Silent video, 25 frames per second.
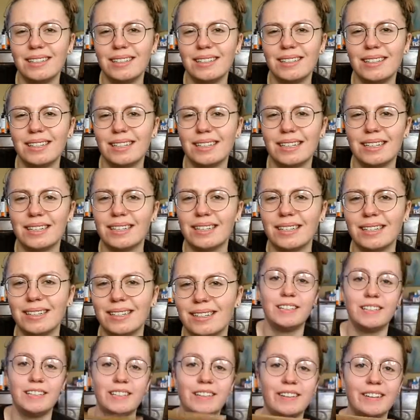yeah.
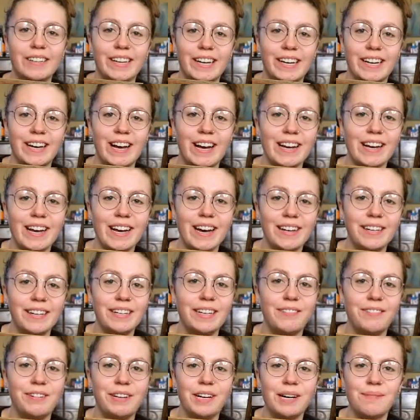Okay, I'm kind of
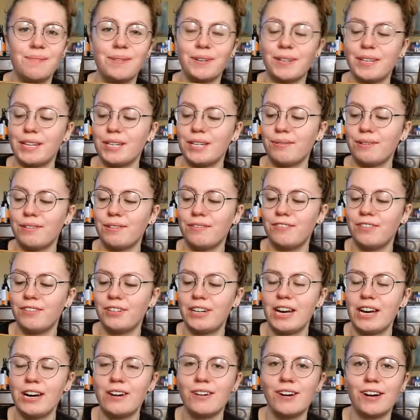giving up on this one for
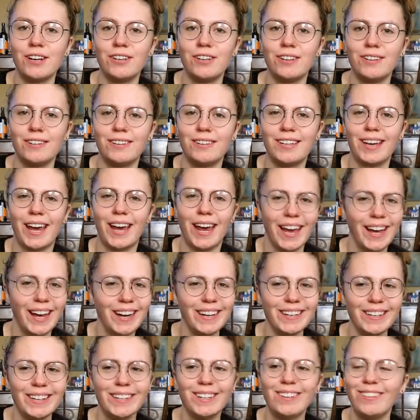now. I
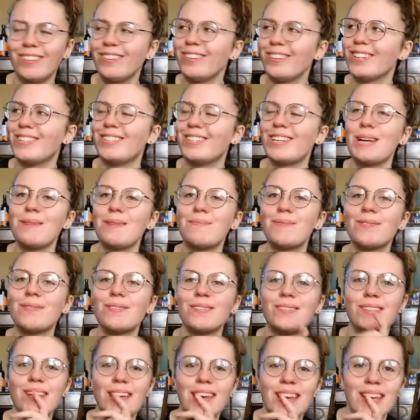can't get through the
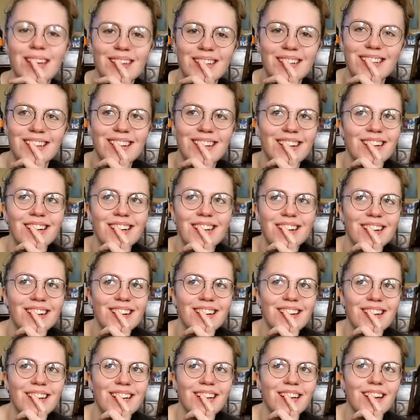staples and
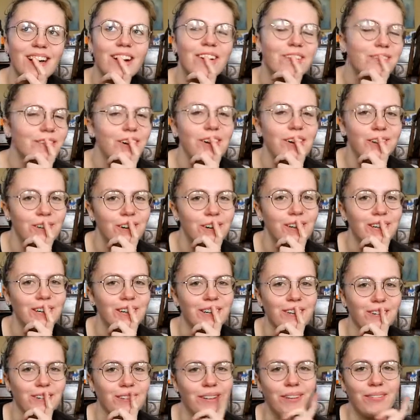I'll find a way to
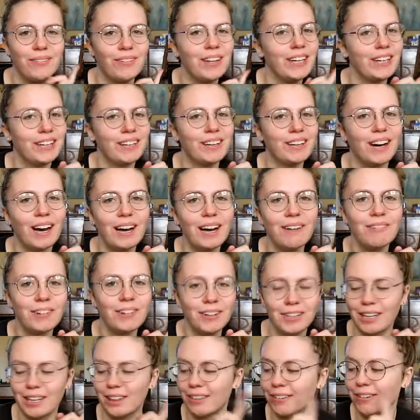get through them. Like, I will
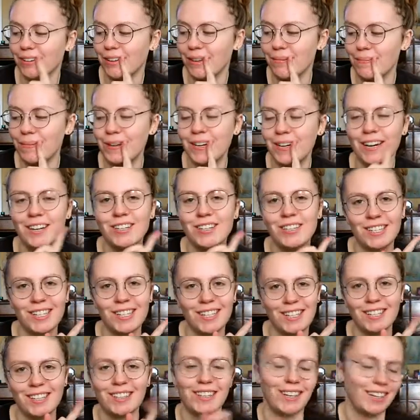get through them, but I just
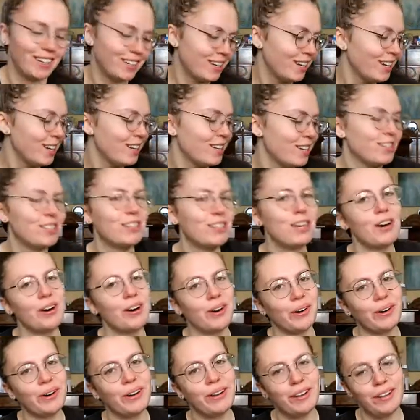need to think.
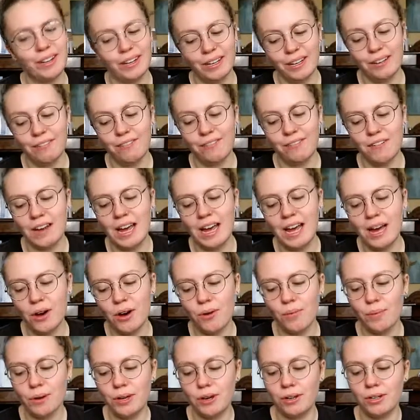So, for now,
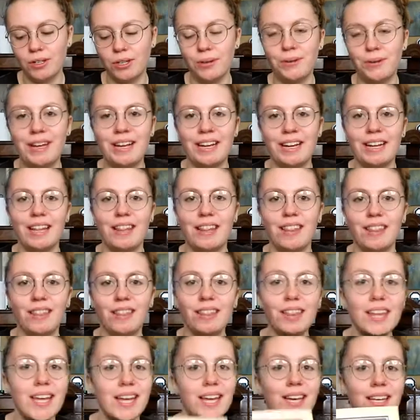we are doing
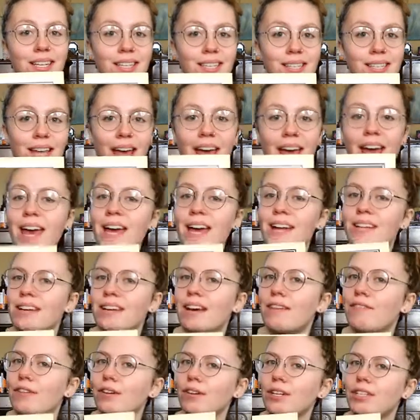this, and
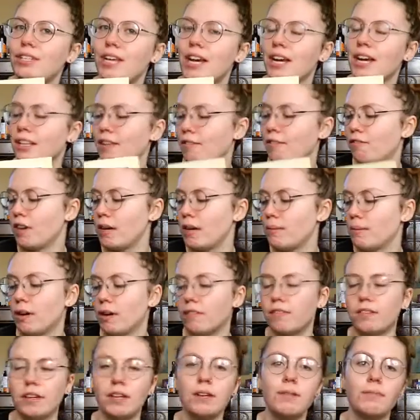I've already taken the frame
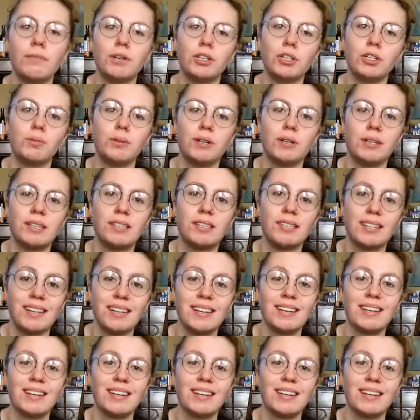off it, which was